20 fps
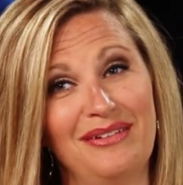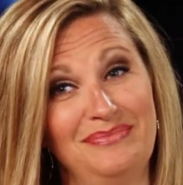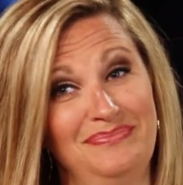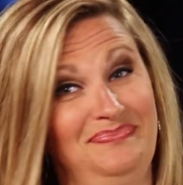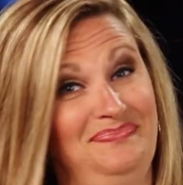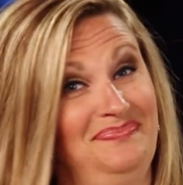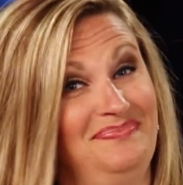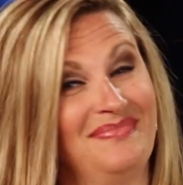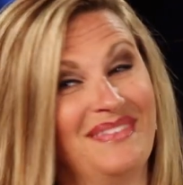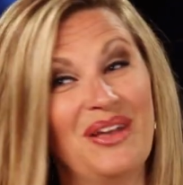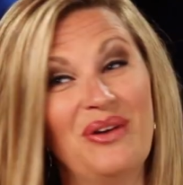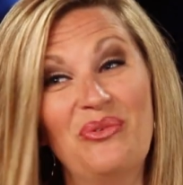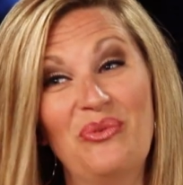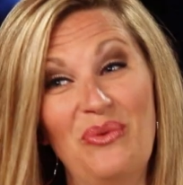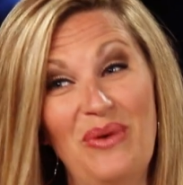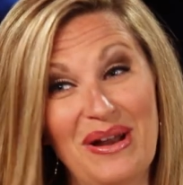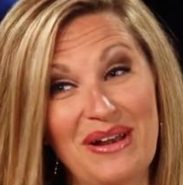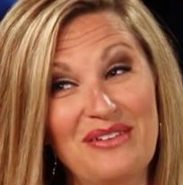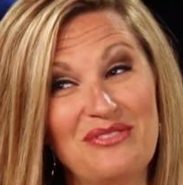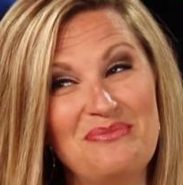Um,
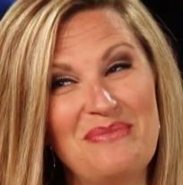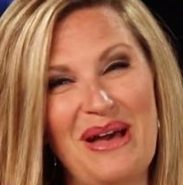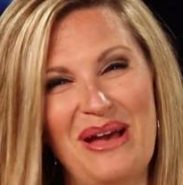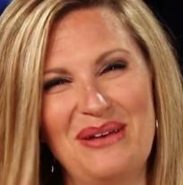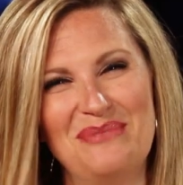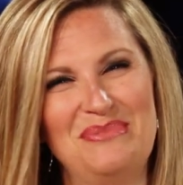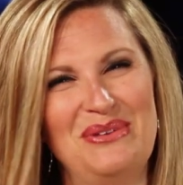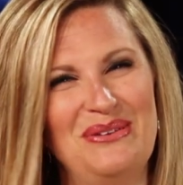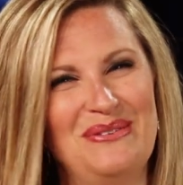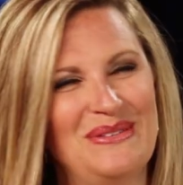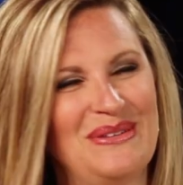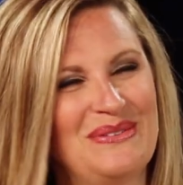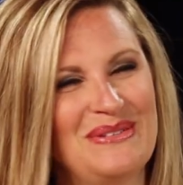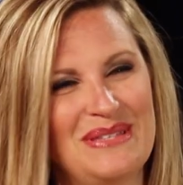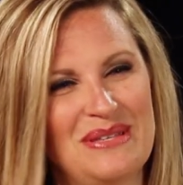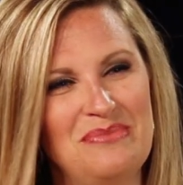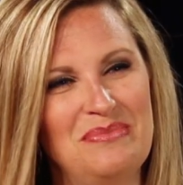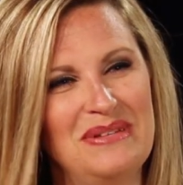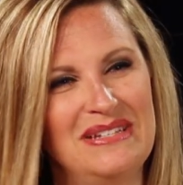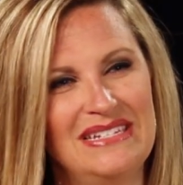one of my
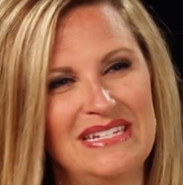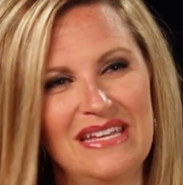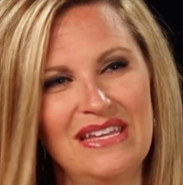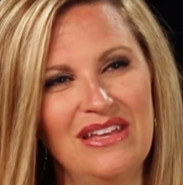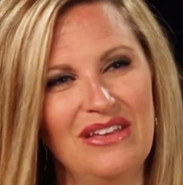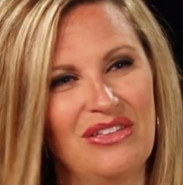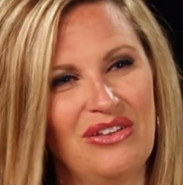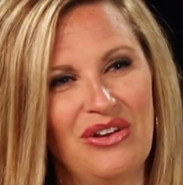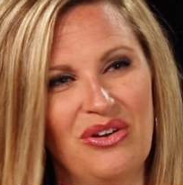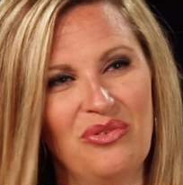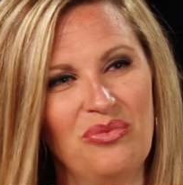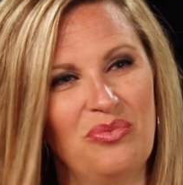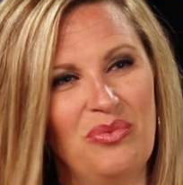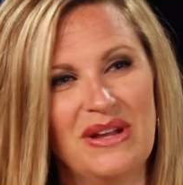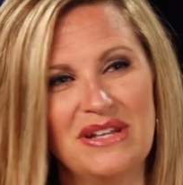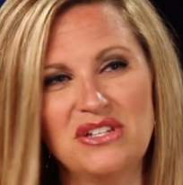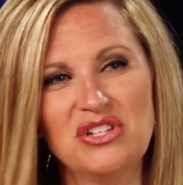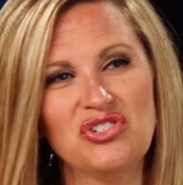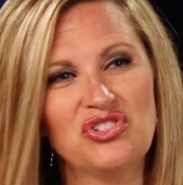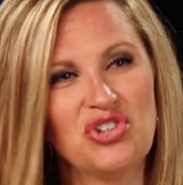abusers in particular
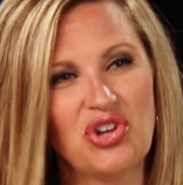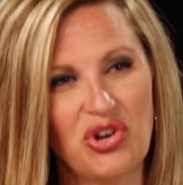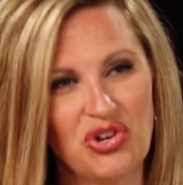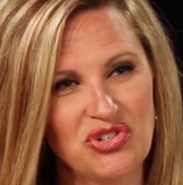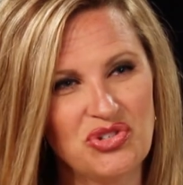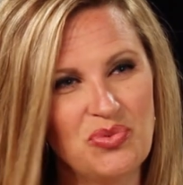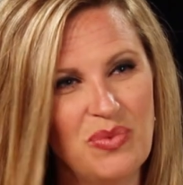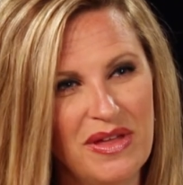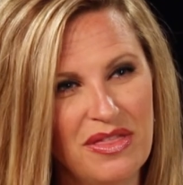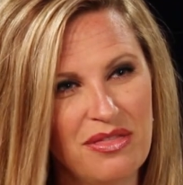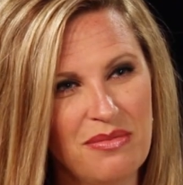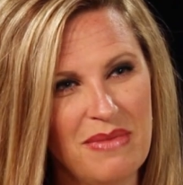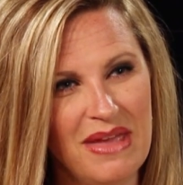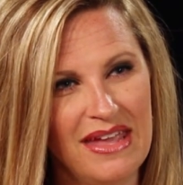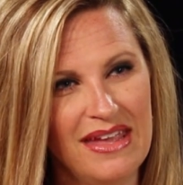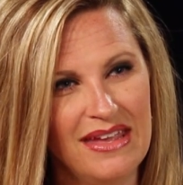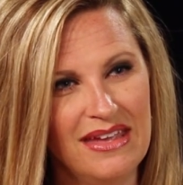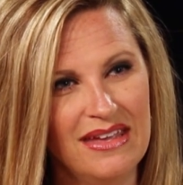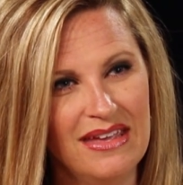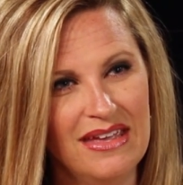went to church with
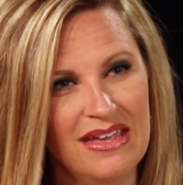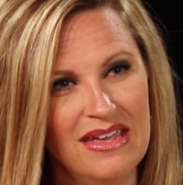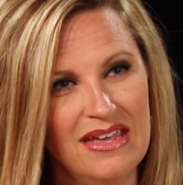me.